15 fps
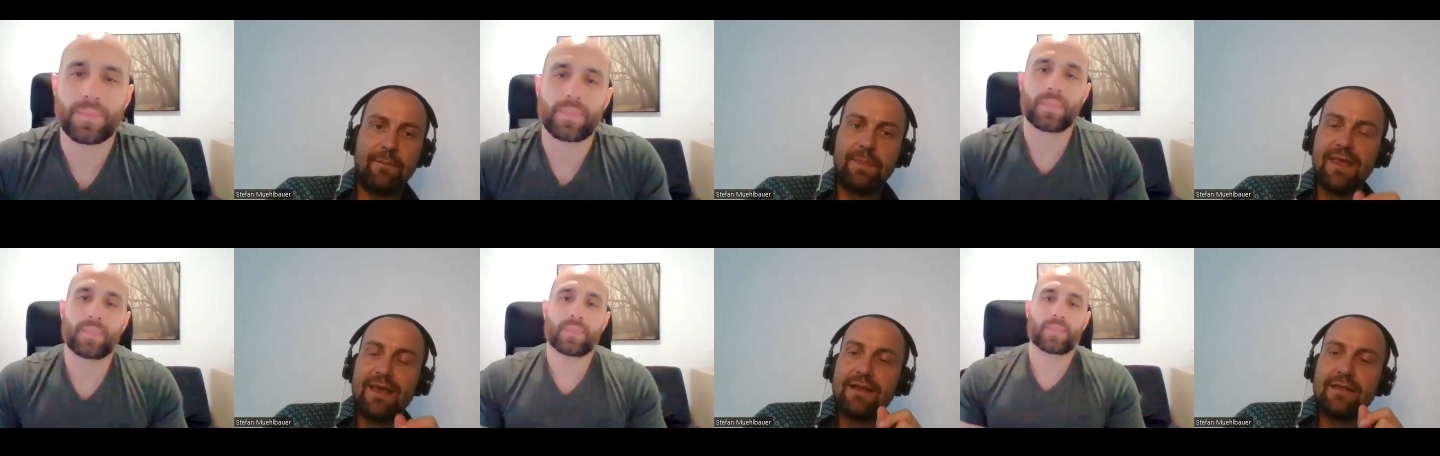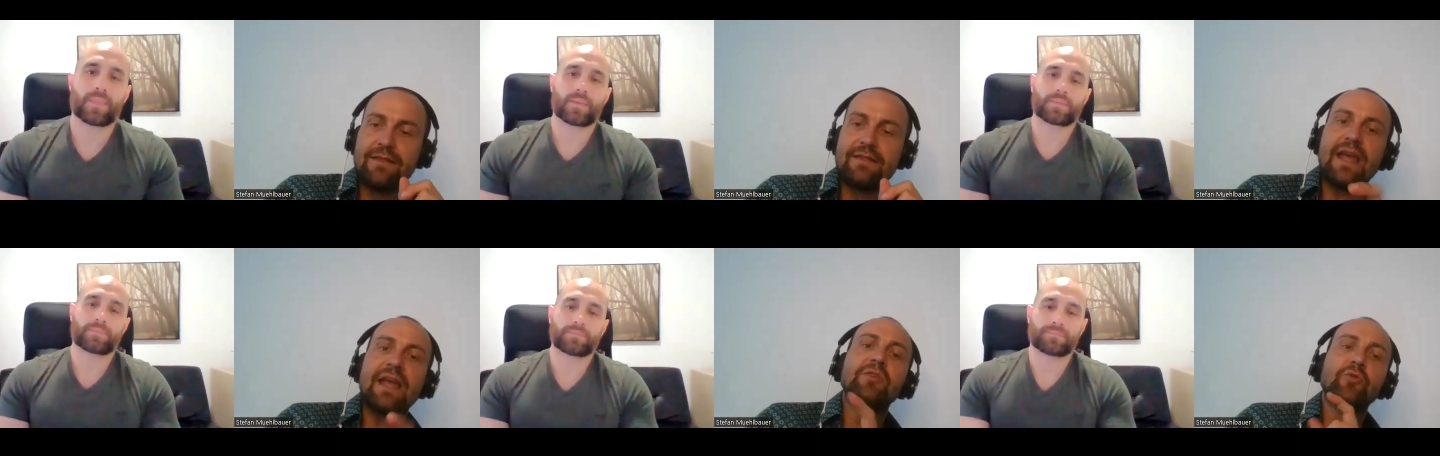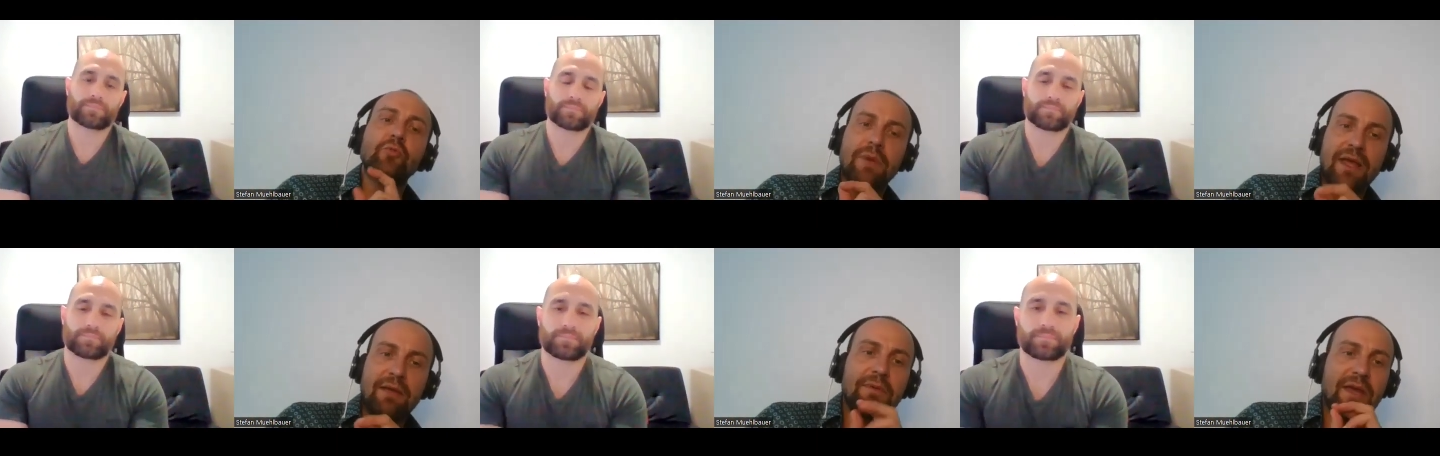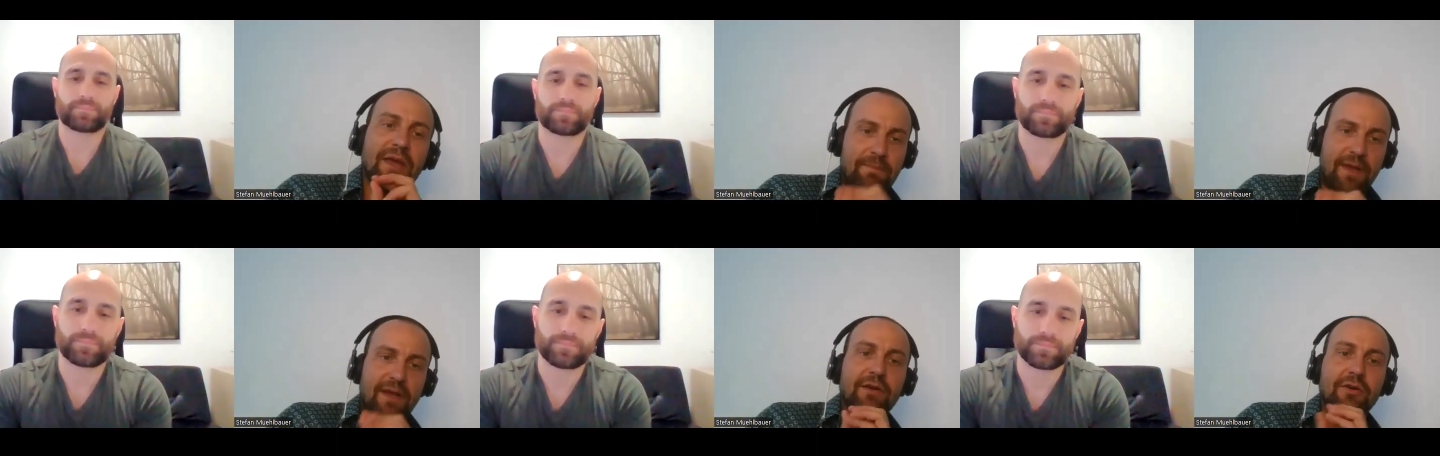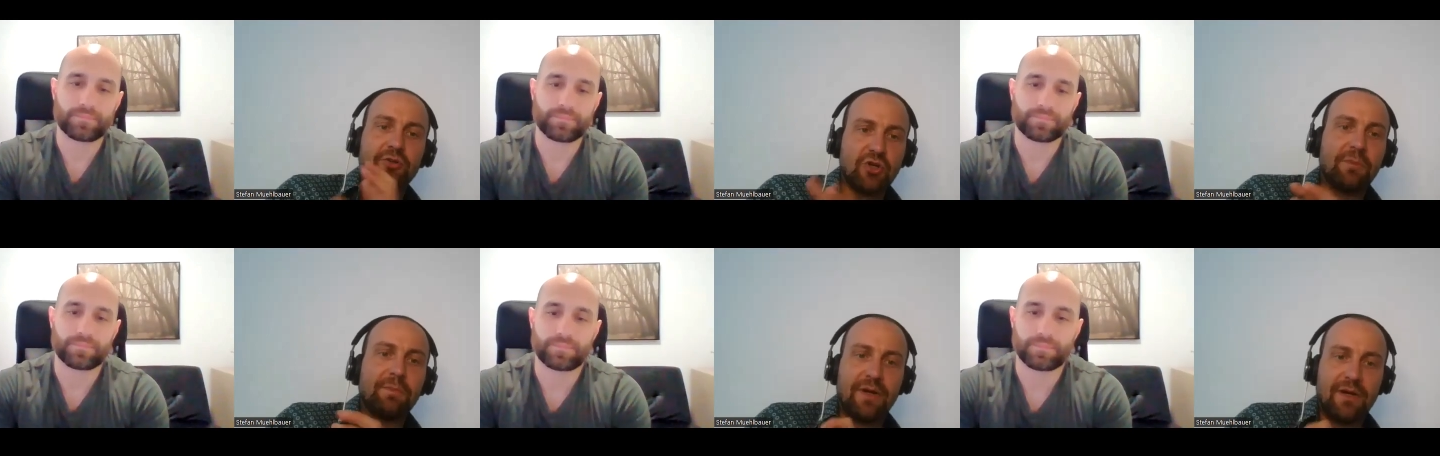Speaker 1: there they do maybe a
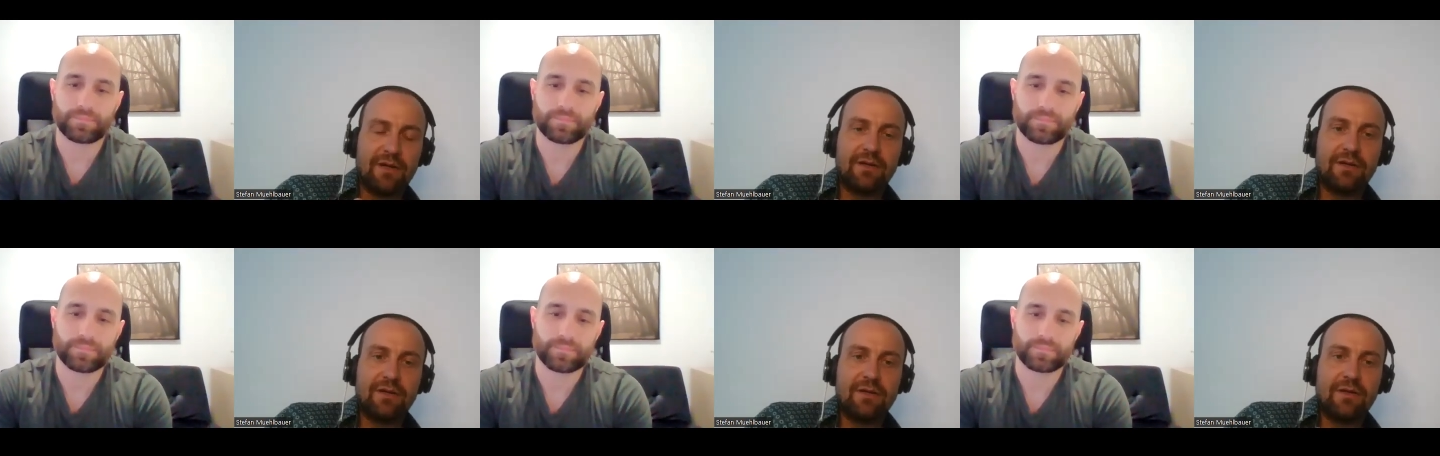better job